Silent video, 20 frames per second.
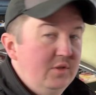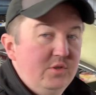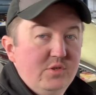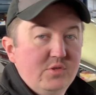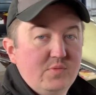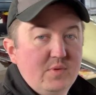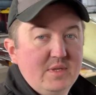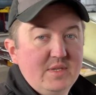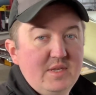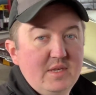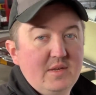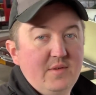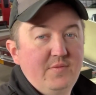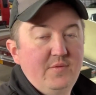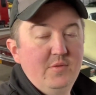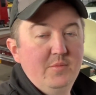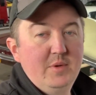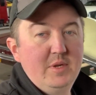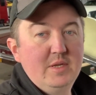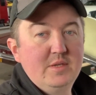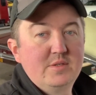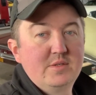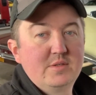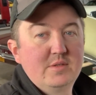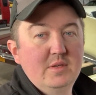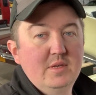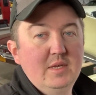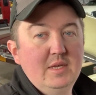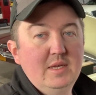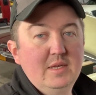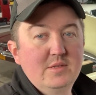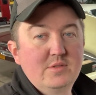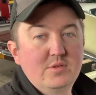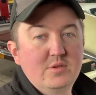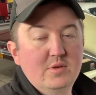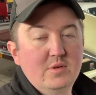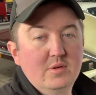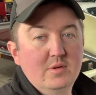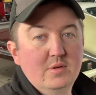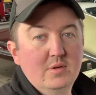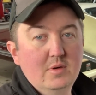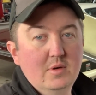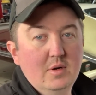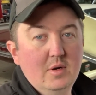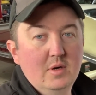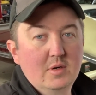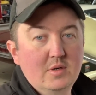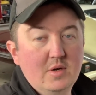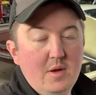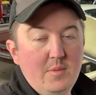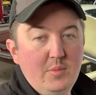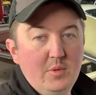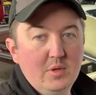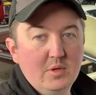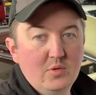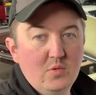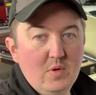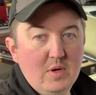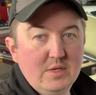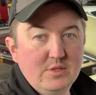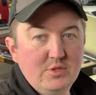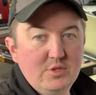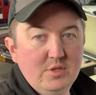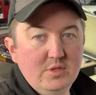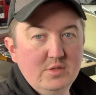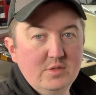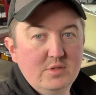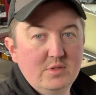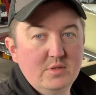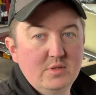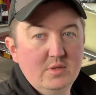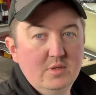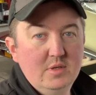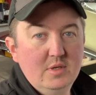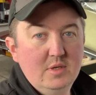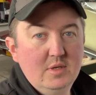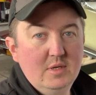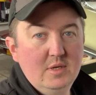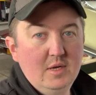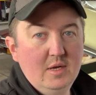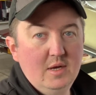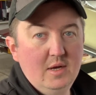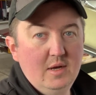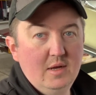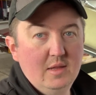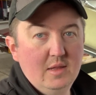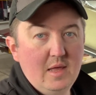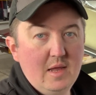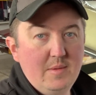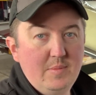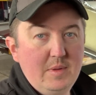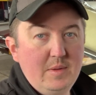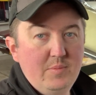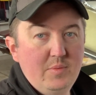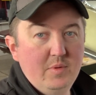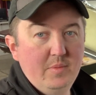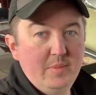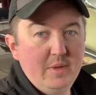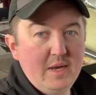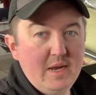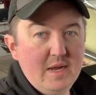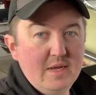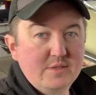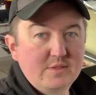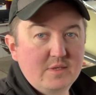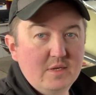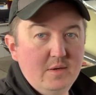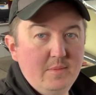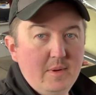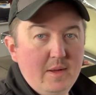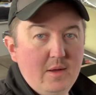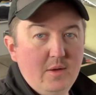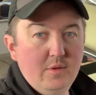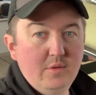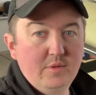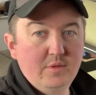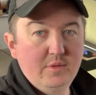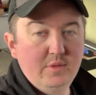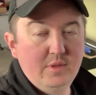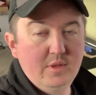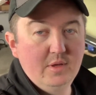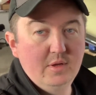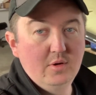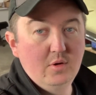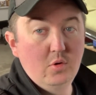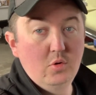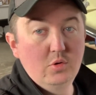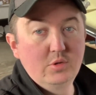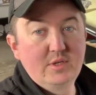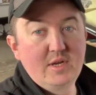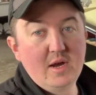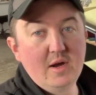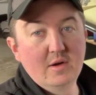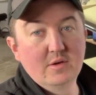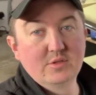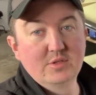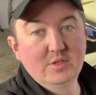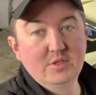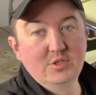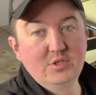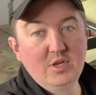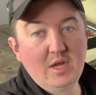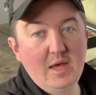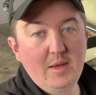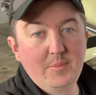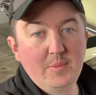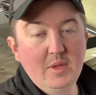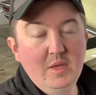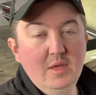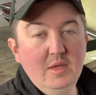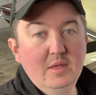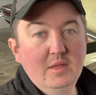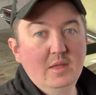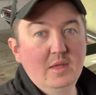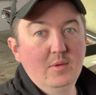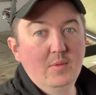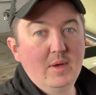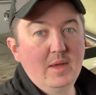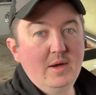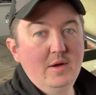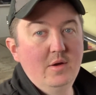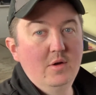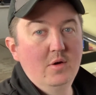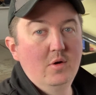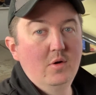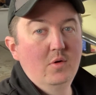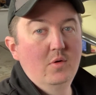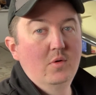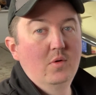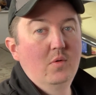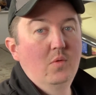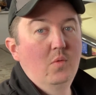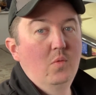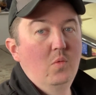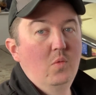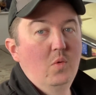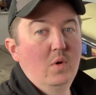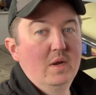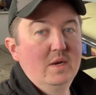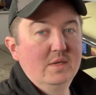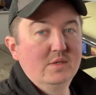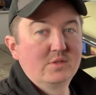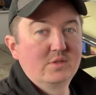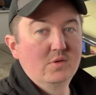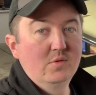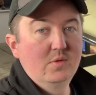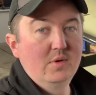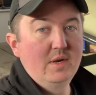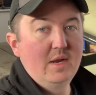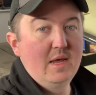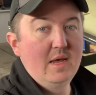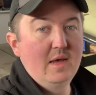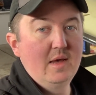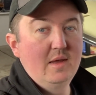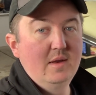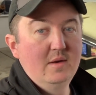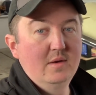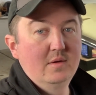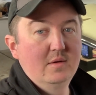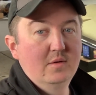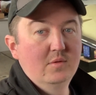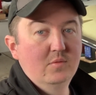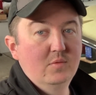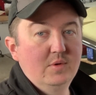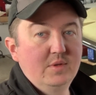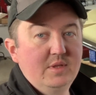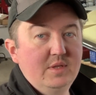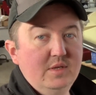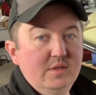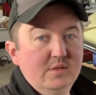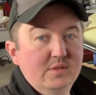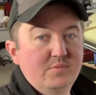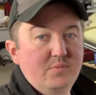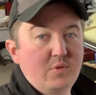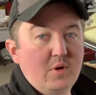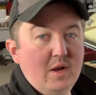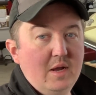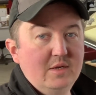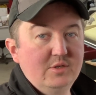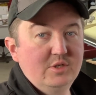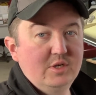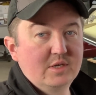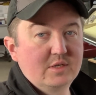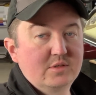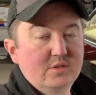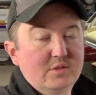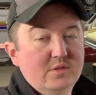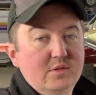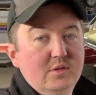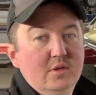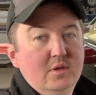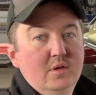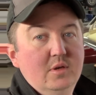Just want to take a few minutes, answer a couple of questions. A lot of people have been asking about the old cars in the shop. They want to know what is going on with these projects.